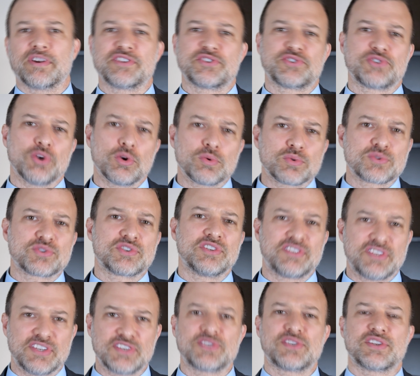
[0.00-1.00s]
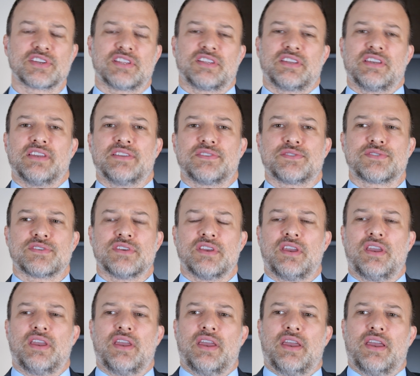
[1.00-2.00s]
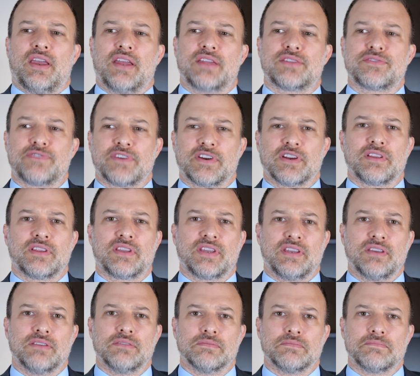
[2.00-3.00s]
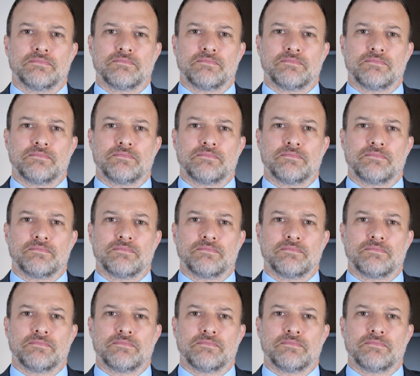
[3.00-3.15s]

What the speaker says: And so statistically, it's fairly